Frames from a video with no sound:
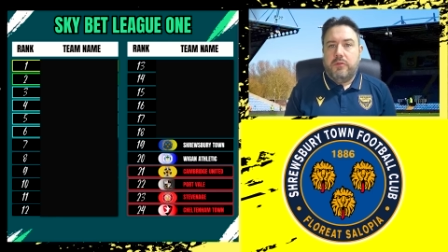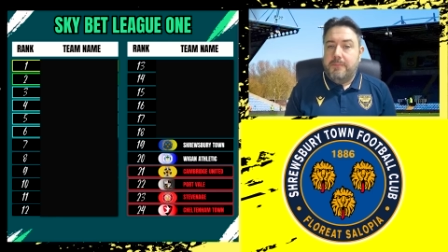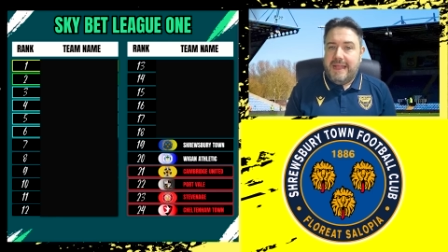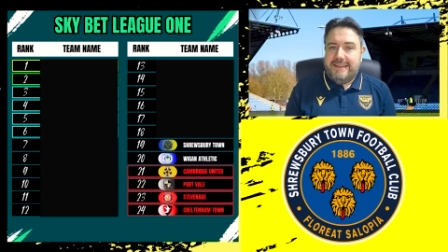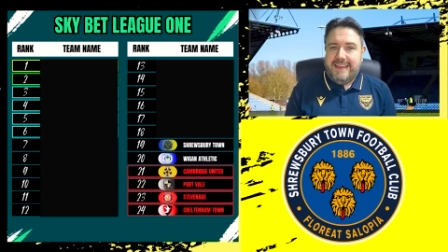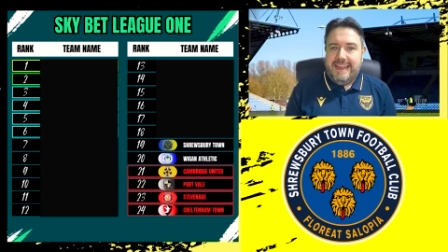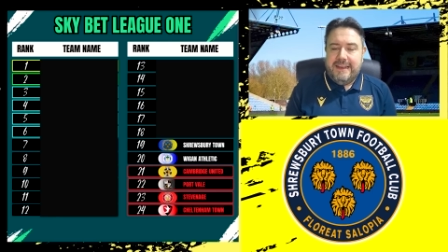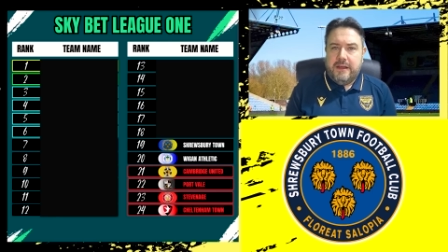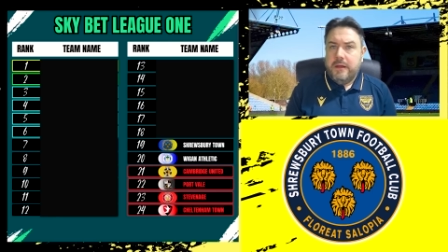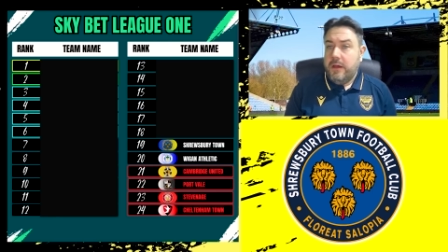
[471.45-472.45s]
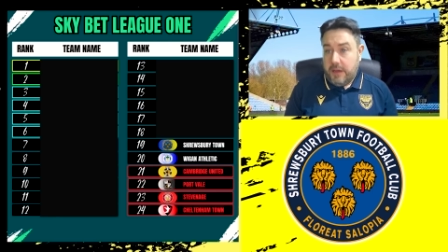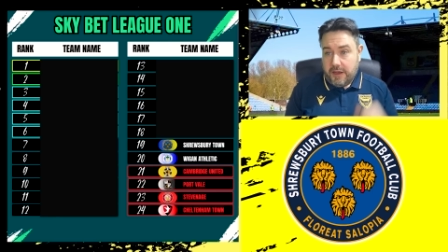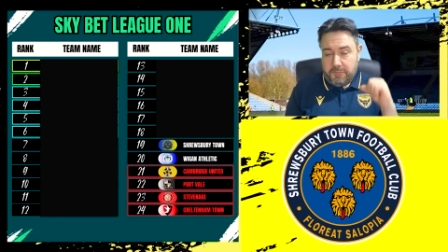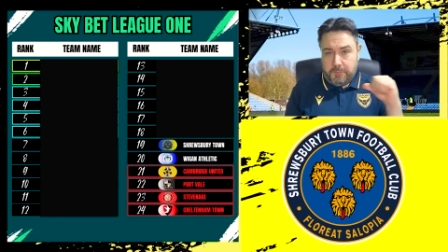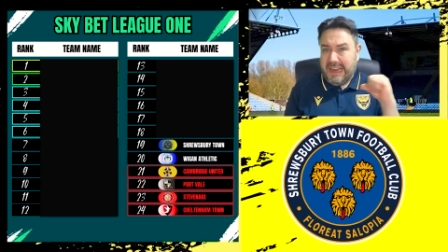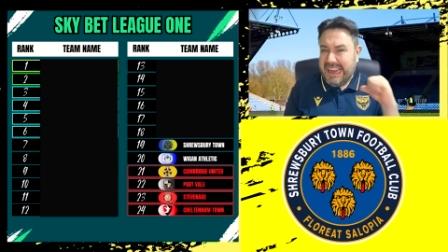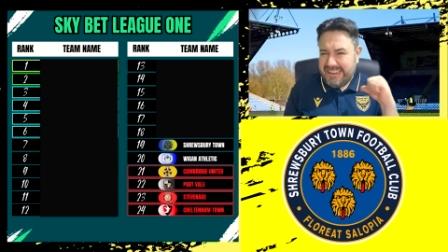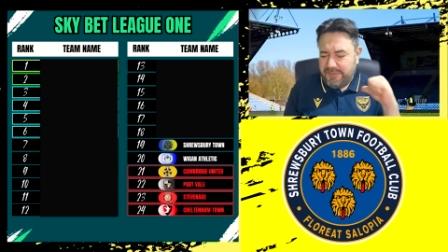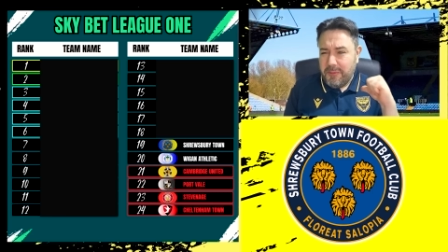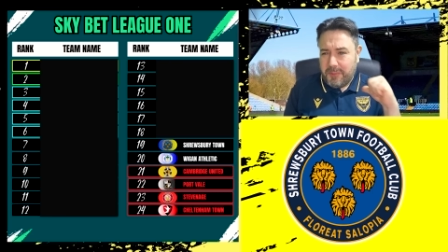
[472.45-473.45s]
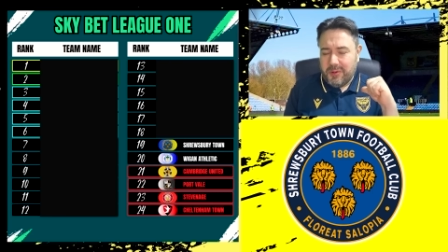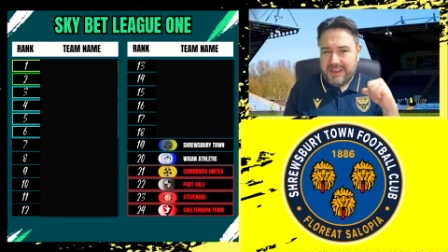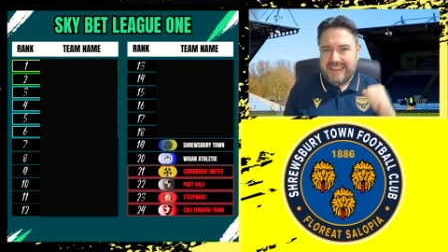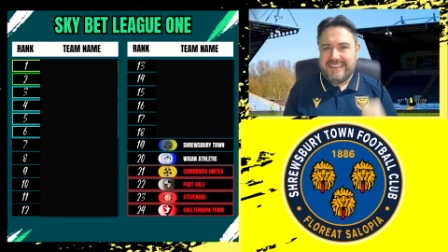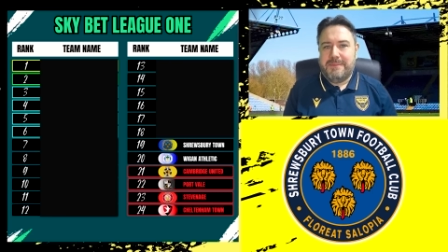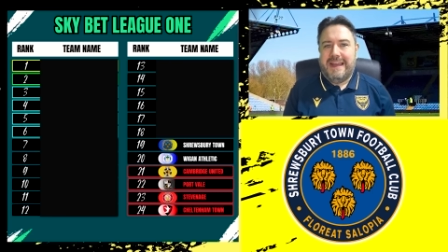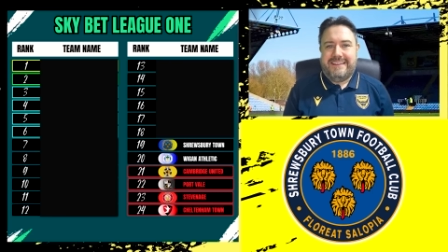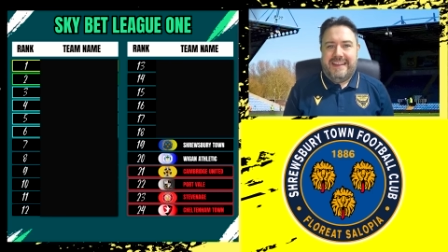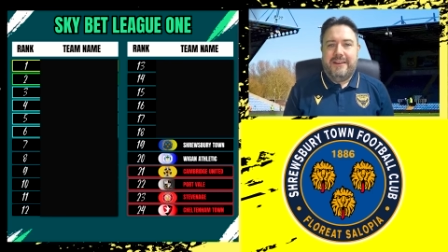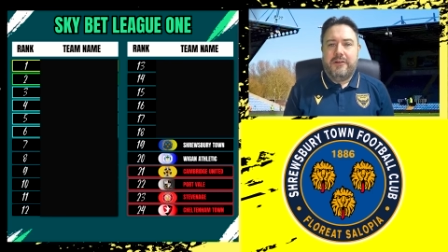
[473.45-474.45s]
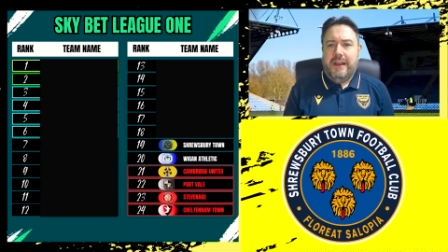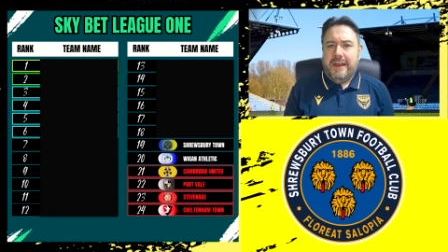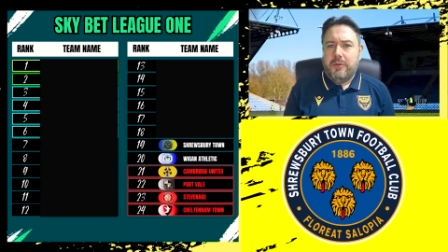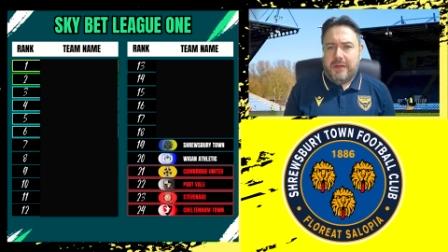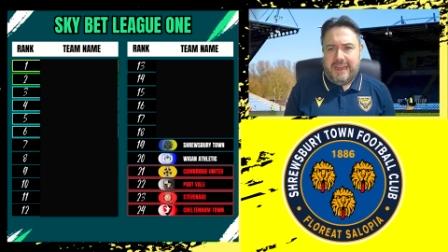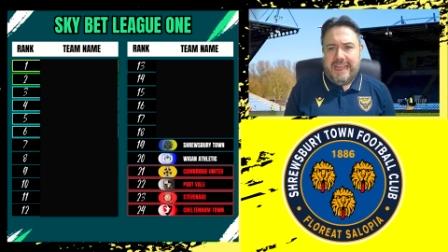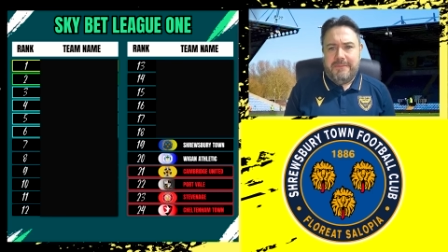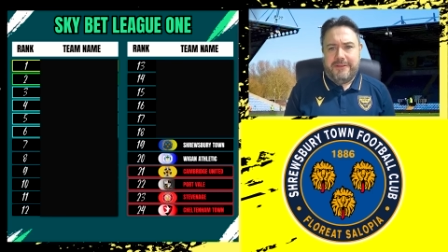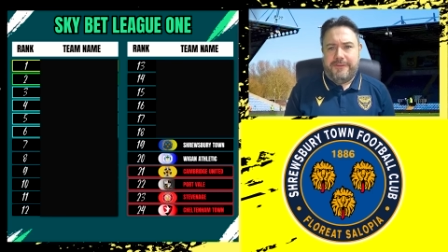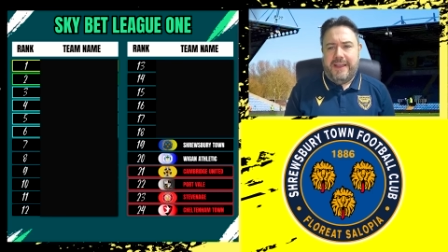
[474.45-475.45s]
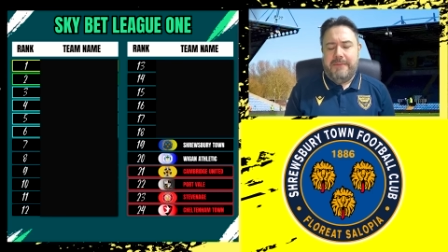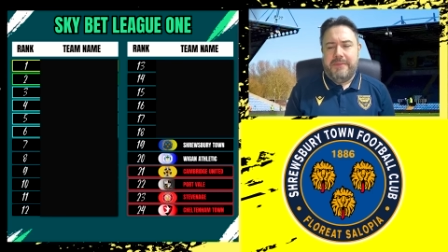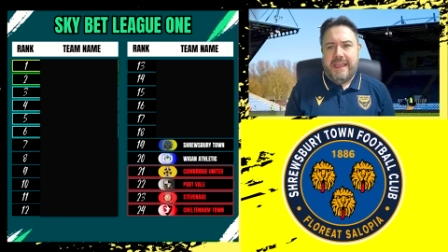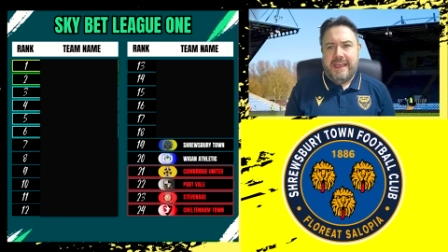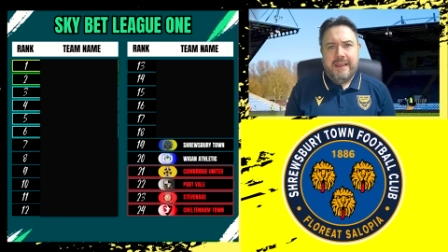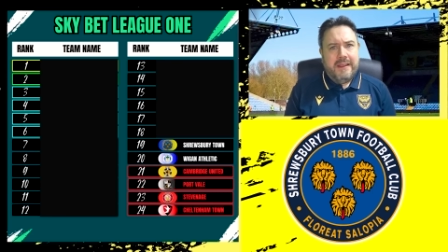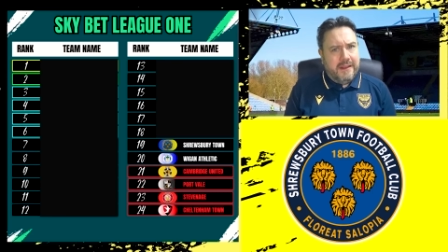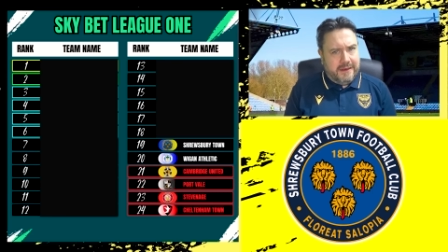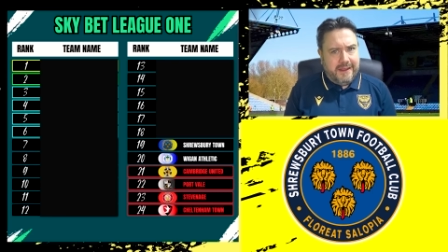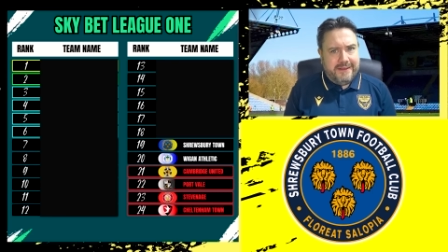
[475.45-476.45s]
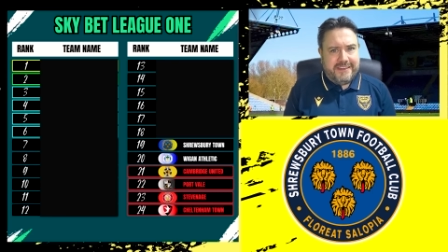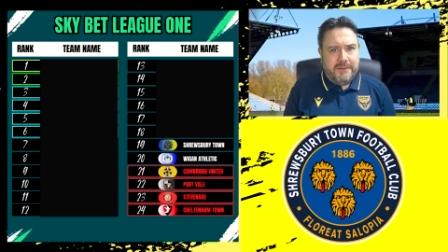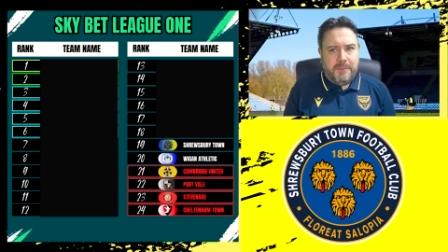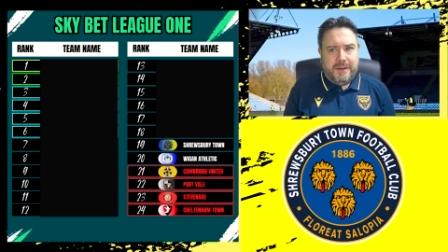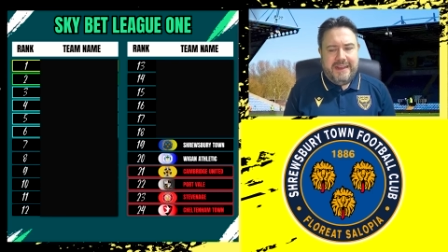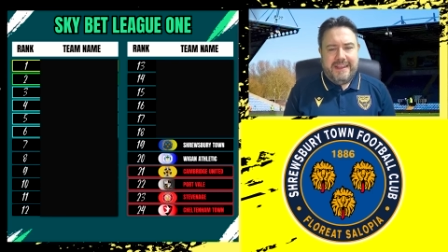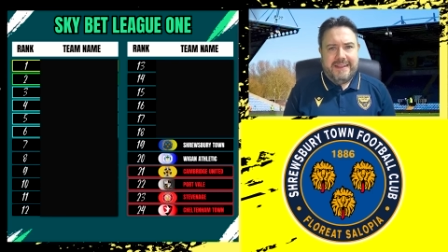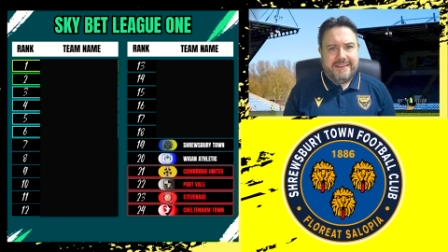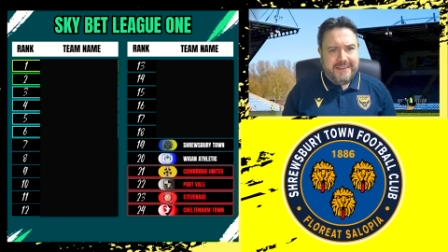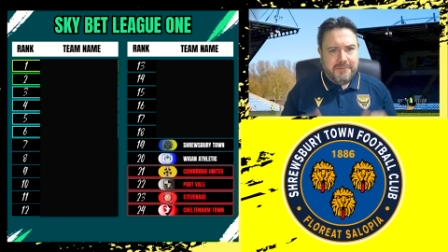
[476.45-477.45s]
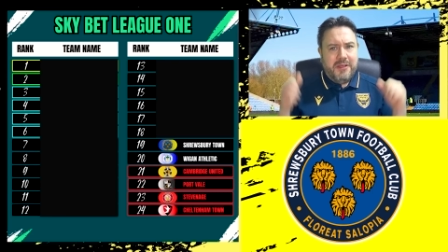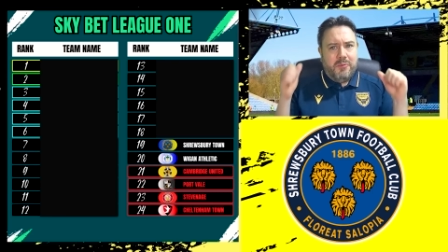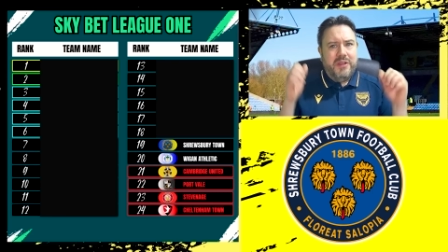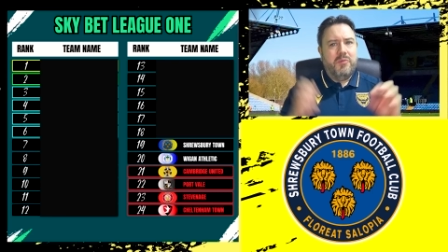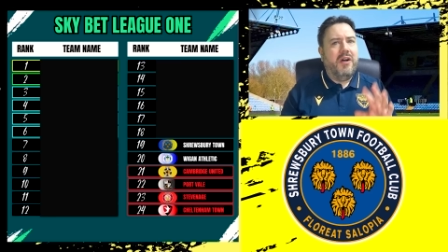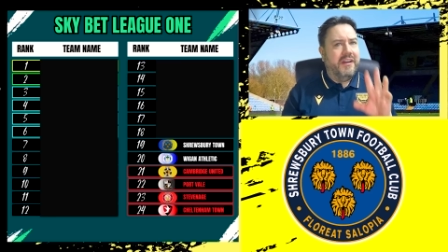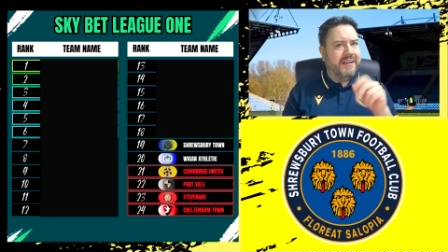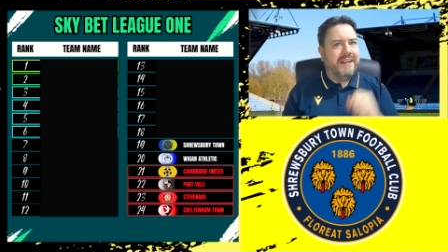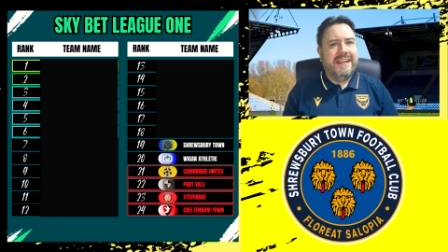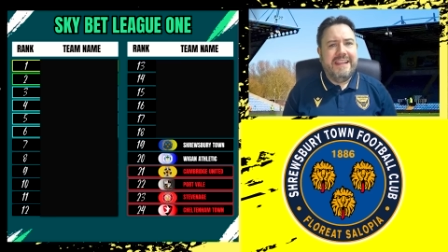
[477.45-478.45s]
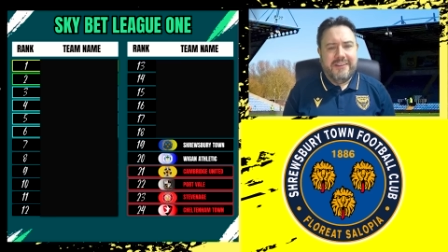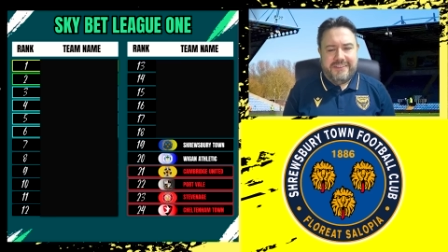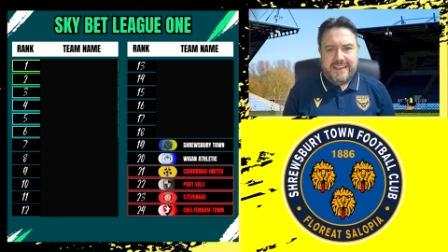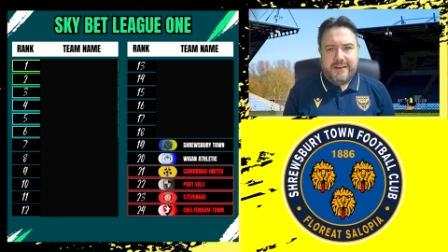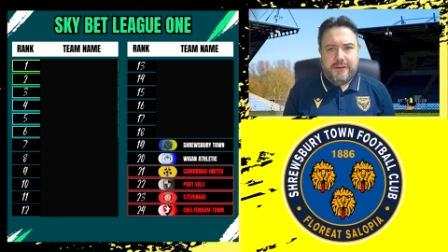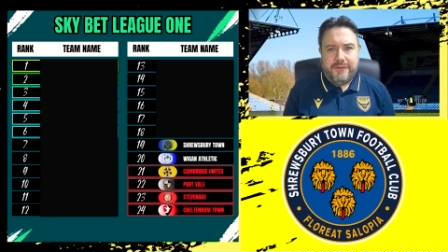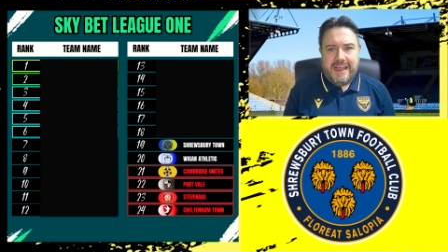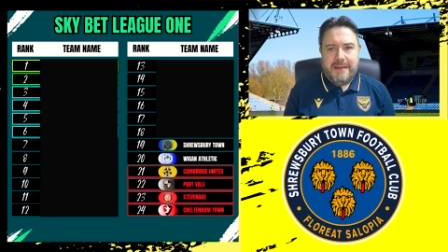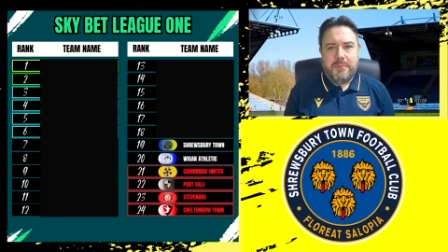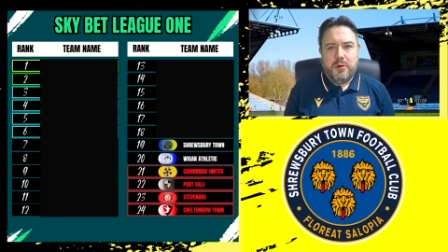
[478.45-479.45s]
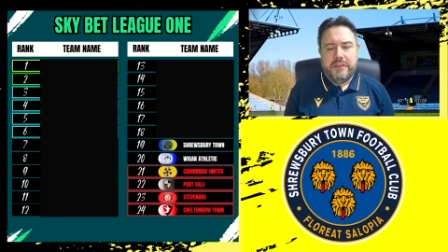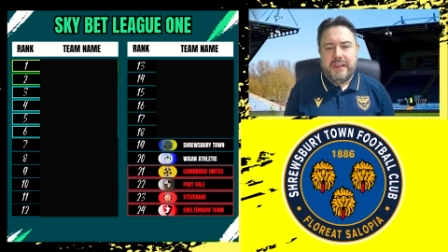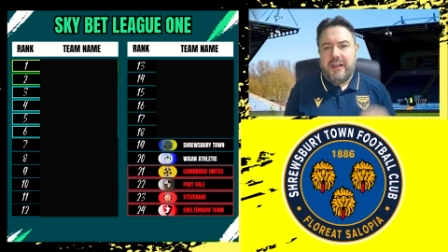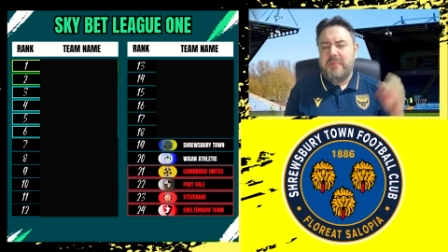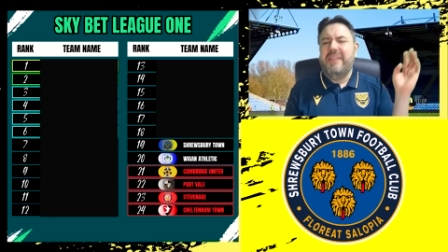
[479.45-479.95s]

Matt Taylor played football against Matt Taylor, got a little claim to fame there. Last time I played against him, we won, and he got sent off for handball on the line.